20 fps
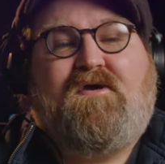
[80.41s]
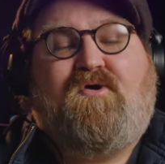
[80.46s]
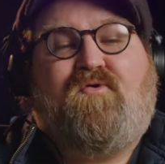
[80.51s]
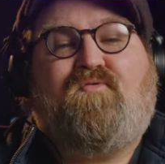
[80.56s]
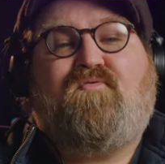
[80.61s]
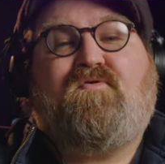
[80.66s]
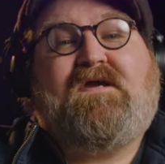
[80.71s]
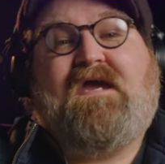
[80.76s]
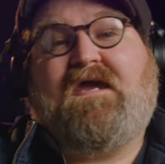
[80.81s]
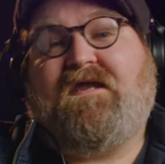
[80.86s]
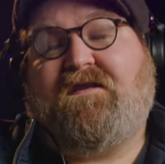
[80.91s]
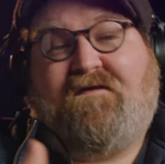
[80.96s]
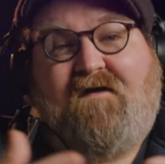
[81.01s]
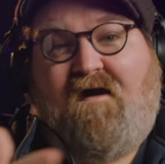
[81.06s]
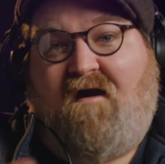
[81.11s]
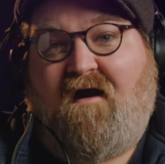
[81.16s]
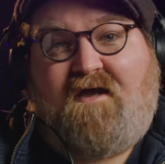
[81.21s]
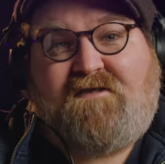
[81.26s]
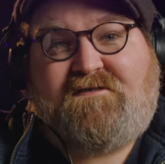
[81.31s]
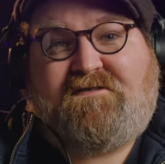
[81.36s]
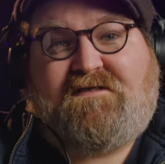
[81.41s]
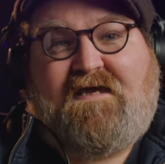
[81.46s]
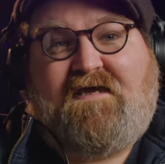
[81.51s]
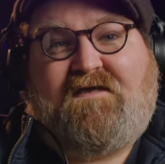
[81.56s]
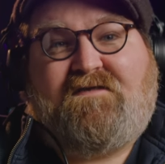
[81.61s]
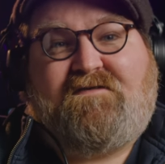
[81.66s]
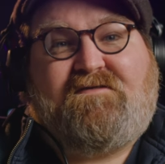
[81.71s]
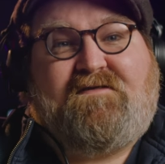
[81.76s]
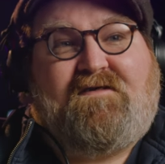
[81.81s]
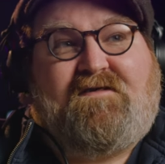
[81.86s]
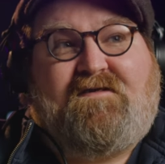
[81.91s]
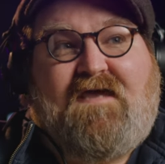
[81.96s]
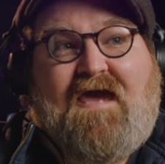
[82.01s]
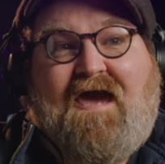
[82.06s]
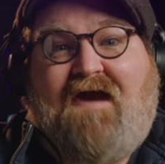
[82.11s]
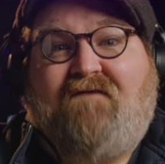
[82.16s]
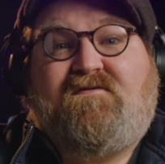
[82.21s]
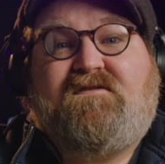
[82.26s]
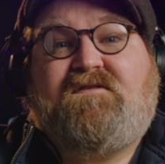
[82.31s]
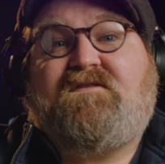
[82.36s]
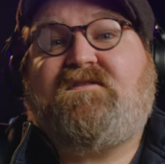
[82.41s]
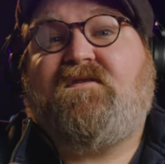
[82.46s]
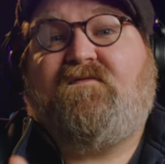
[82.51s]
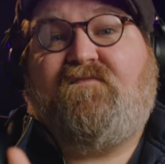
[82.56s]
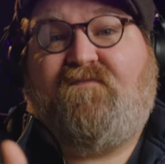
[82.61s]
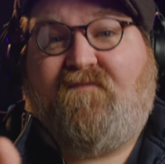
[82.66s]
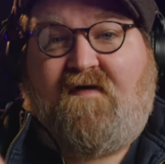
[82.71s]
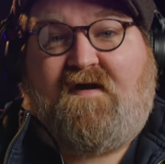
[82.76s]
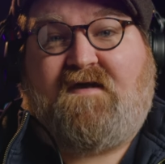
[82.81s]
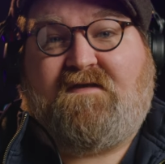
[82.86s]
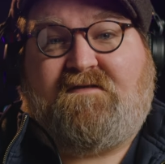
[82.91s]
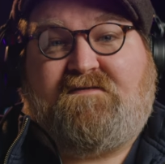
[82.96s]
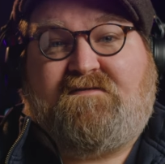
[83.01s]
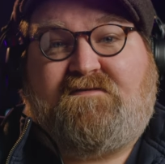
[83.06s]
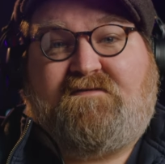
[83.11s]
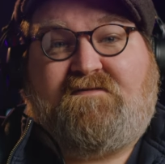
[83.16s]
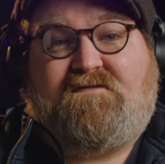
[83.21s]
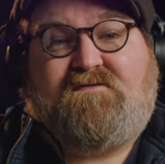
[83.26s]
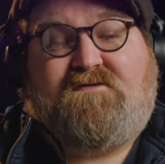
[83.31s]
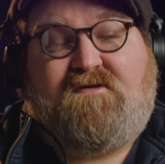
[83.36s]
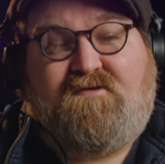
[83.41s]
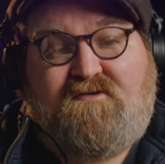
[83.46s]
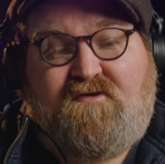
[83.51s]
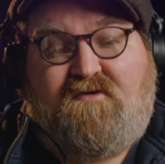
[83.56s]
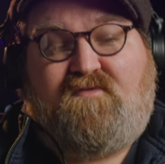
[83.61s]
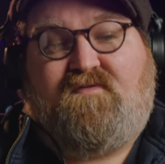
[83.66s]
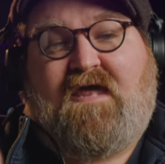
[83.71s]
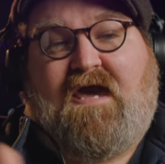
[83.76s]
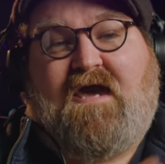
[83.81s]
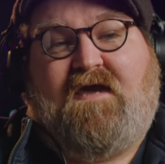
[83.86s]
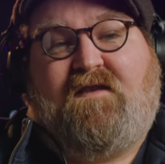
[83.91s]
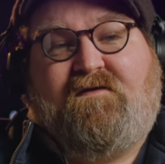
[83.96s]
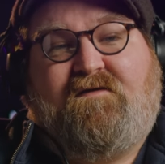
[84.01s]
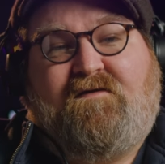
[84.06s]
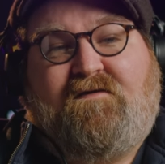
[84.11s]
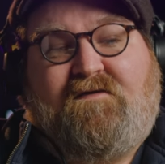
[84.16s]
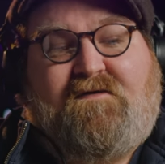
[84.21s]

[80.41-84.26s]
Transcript: create content and haven't the funds to do that.